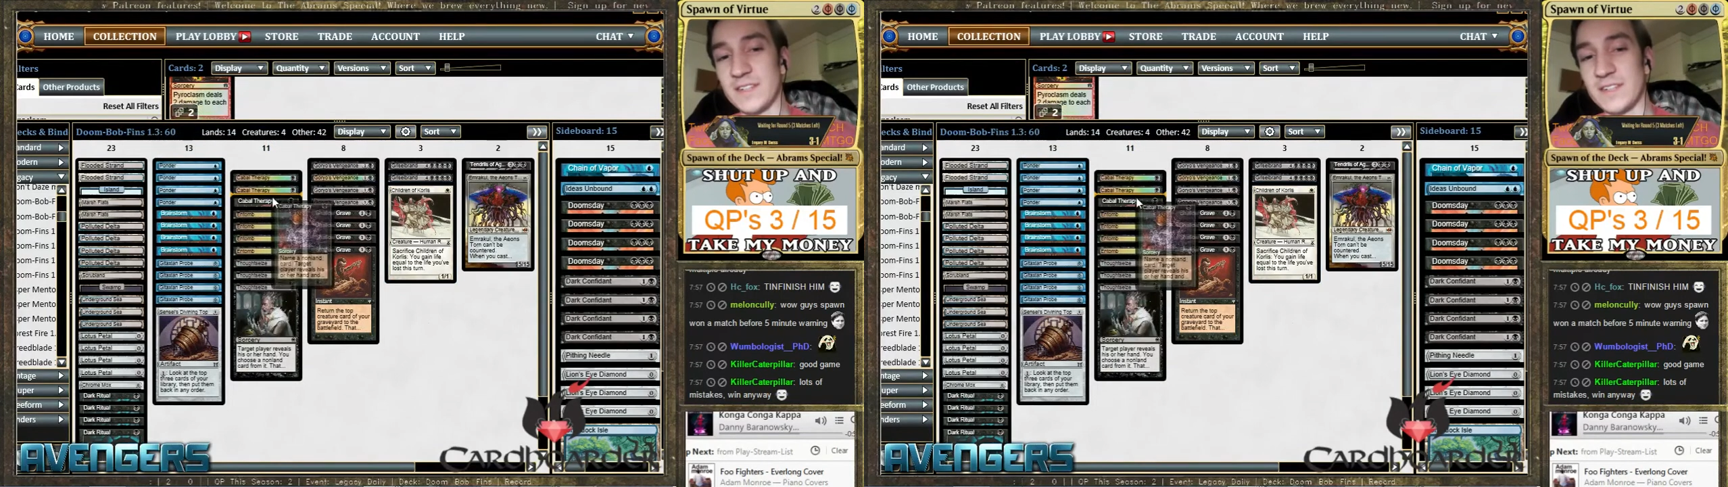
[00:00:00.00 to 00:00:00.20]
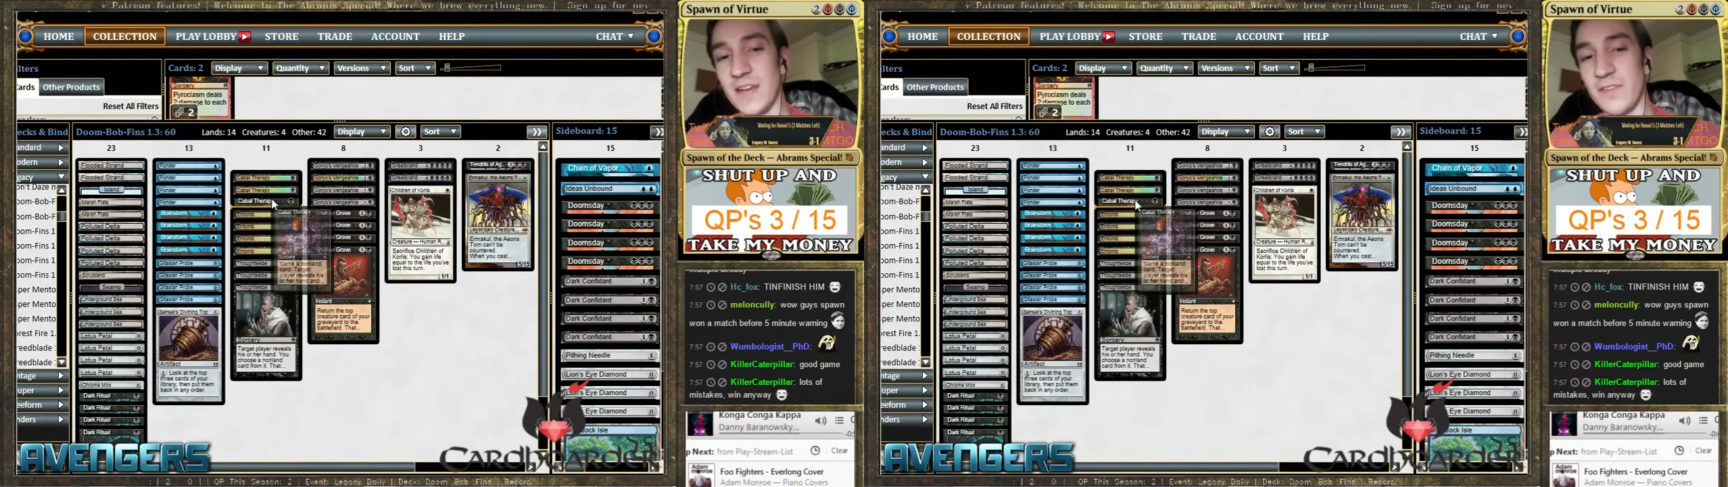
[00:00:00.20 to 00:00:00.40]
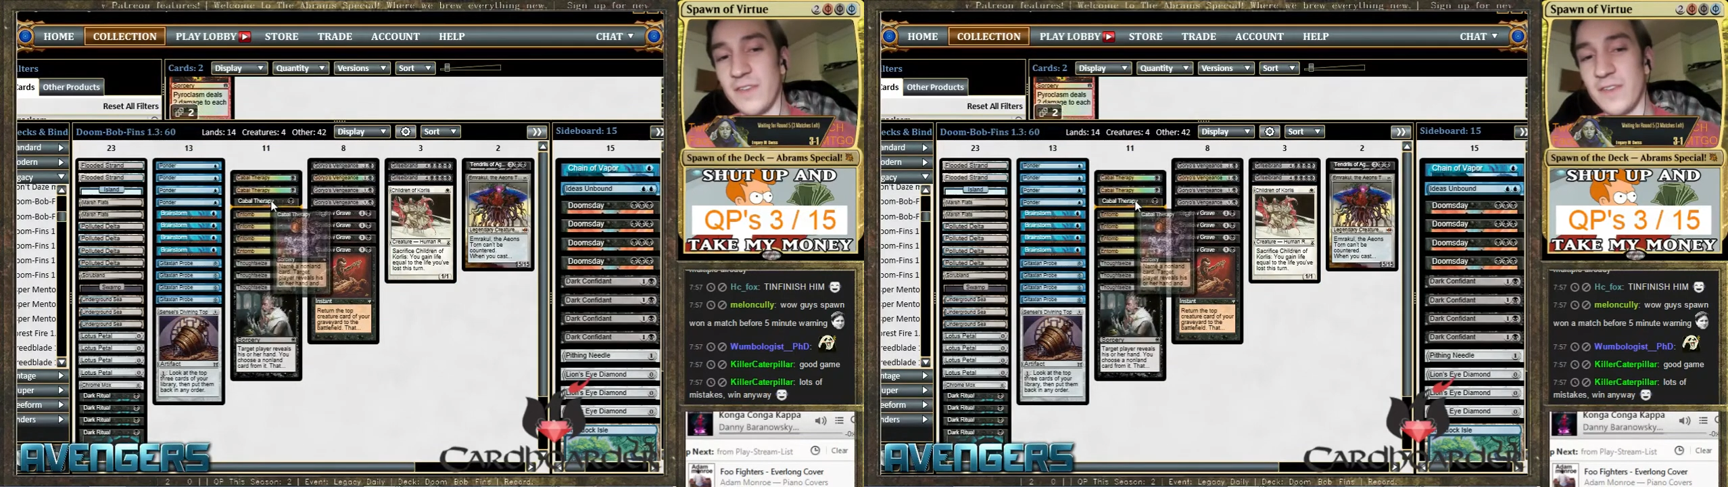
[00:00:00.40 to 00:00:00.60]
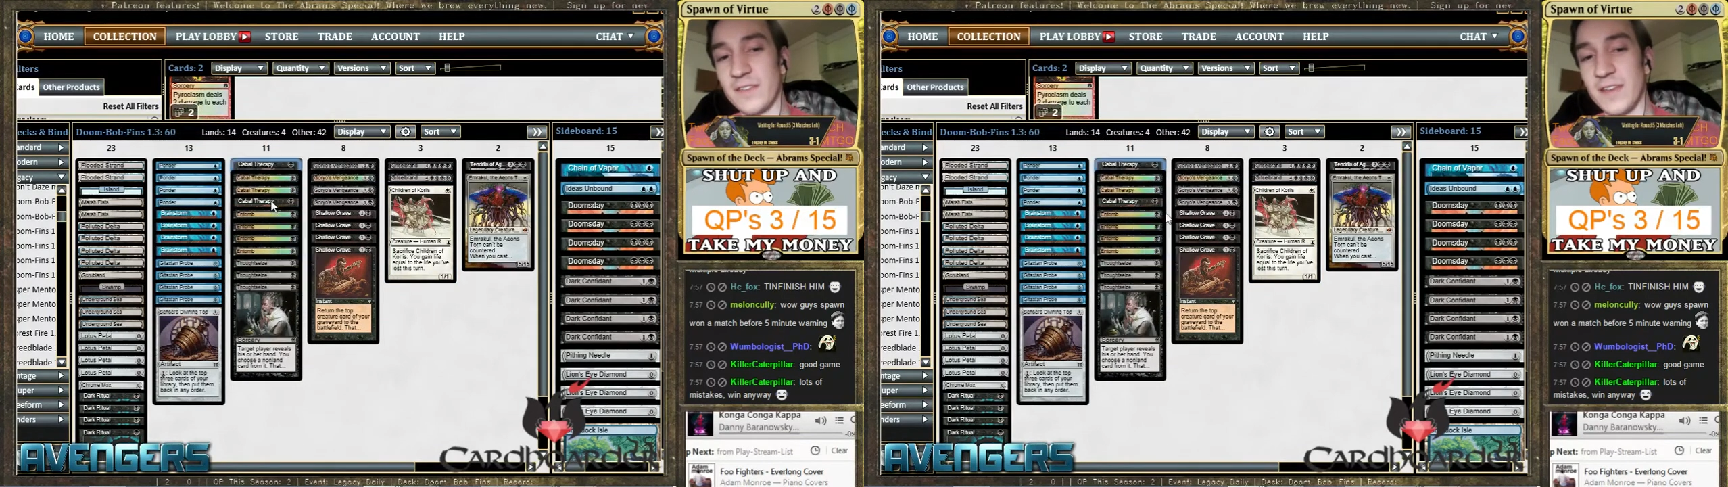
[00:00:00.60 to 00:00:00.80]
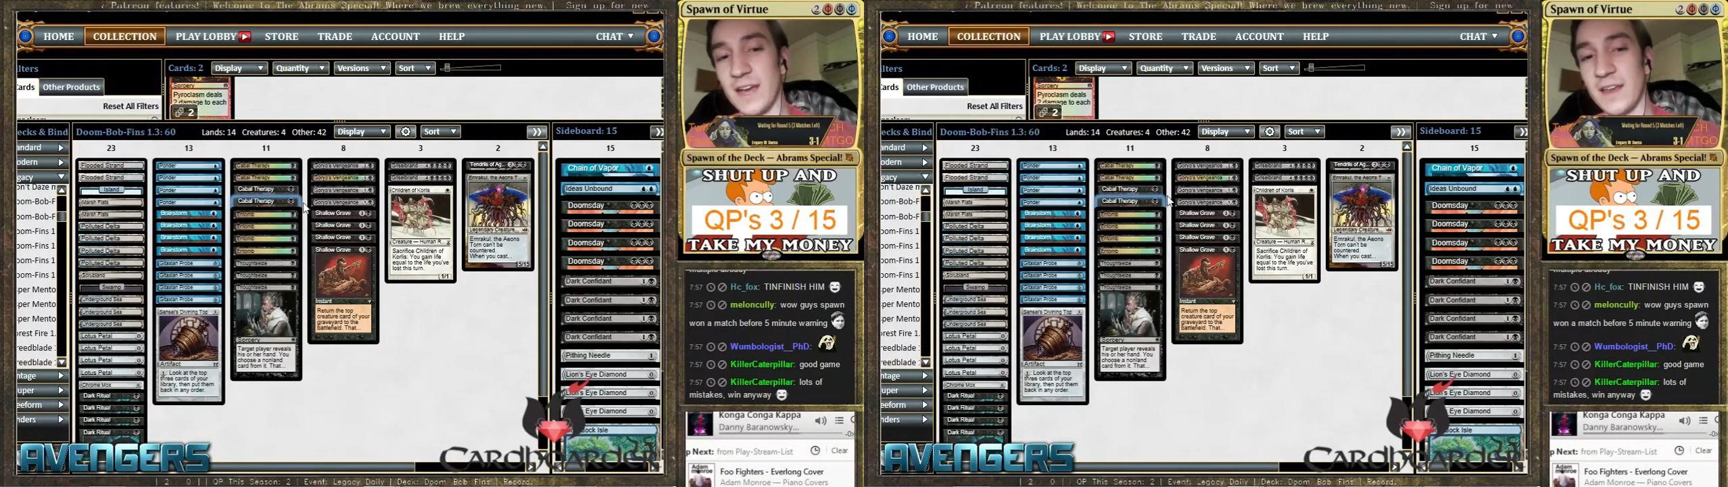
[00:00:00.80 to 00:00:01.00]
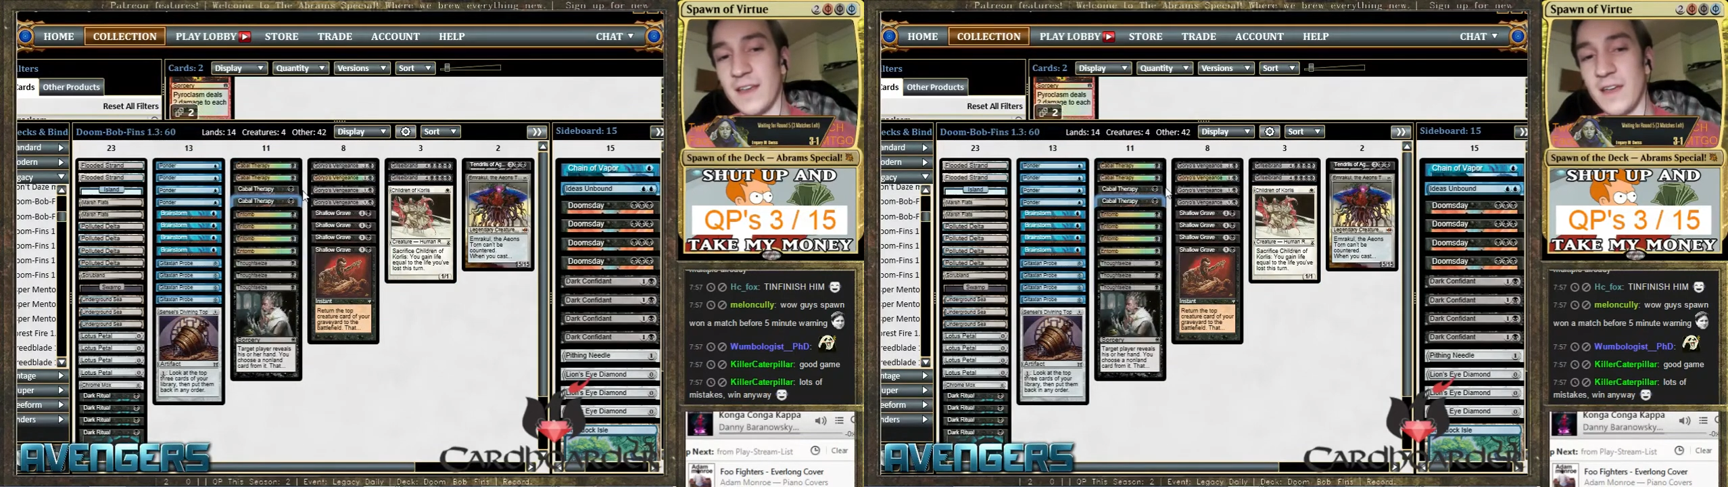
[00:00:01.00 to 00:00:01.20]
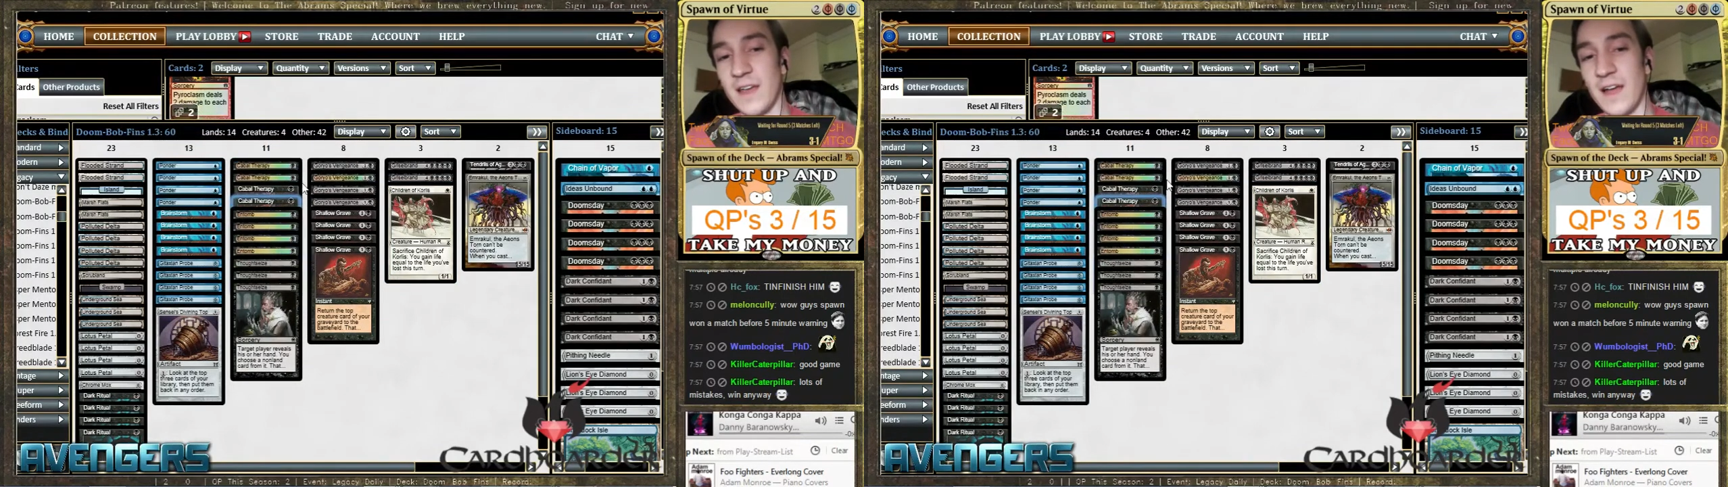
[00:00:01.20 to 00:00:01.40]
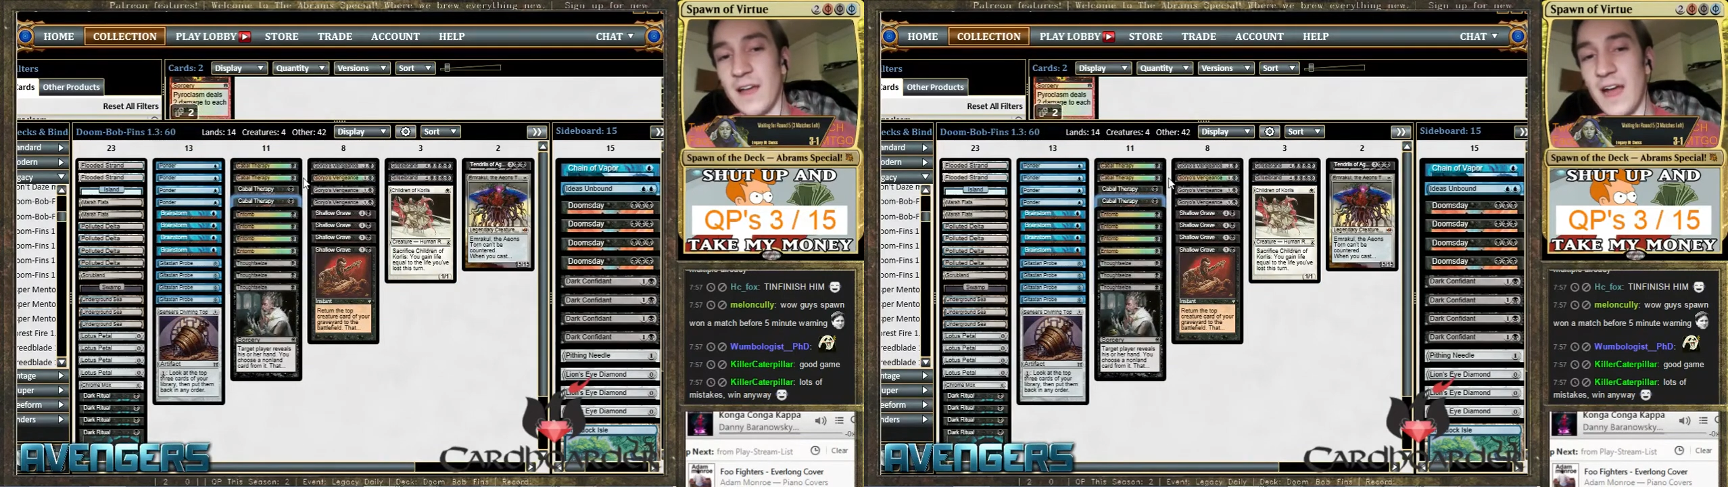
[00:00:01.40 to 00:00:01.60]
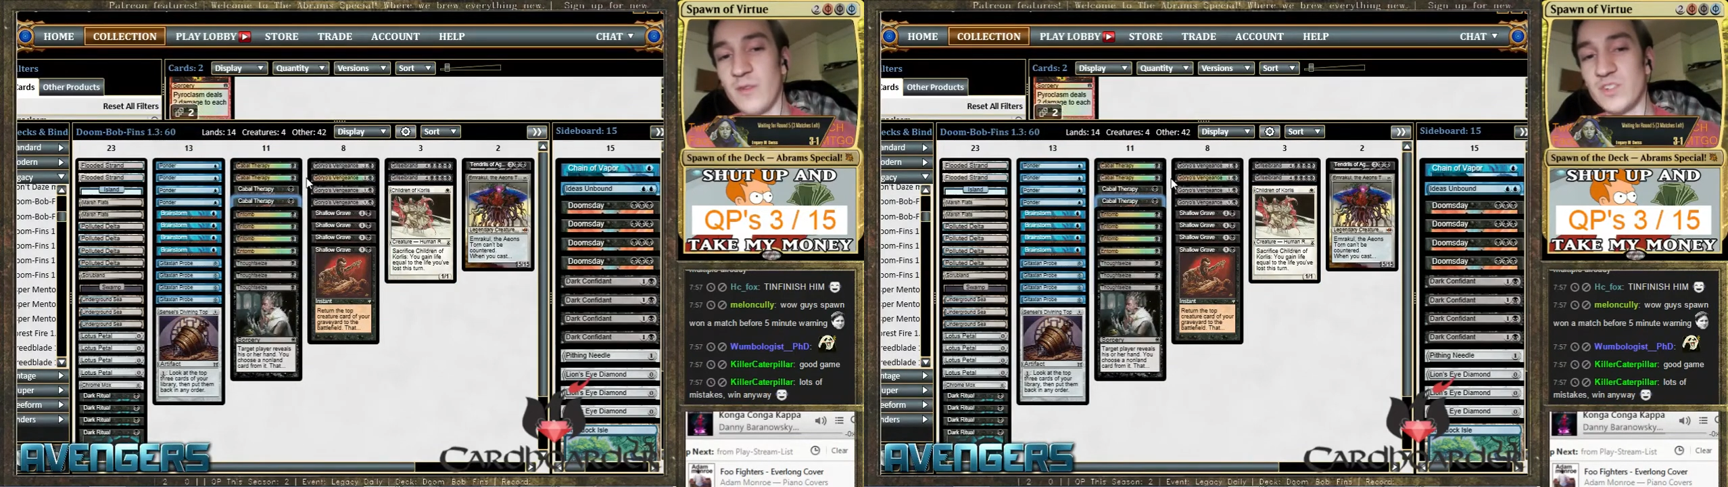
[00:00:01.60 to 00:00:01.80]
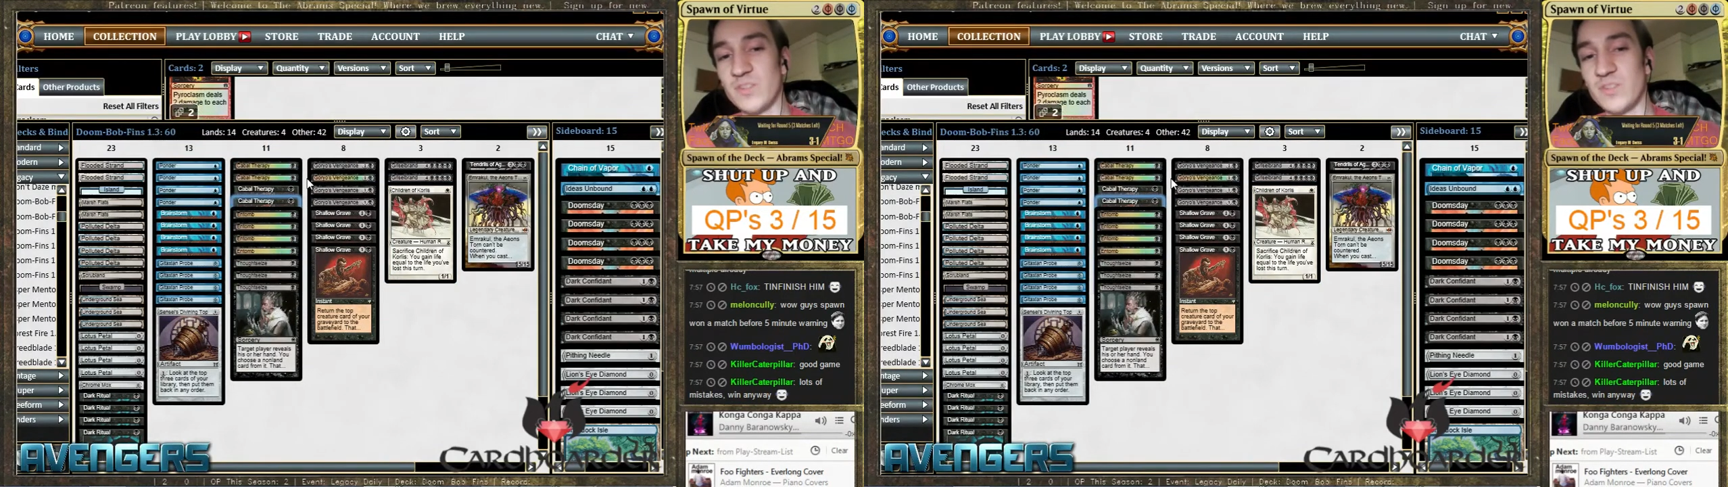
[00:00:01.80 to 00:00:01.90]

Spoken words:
I think that I was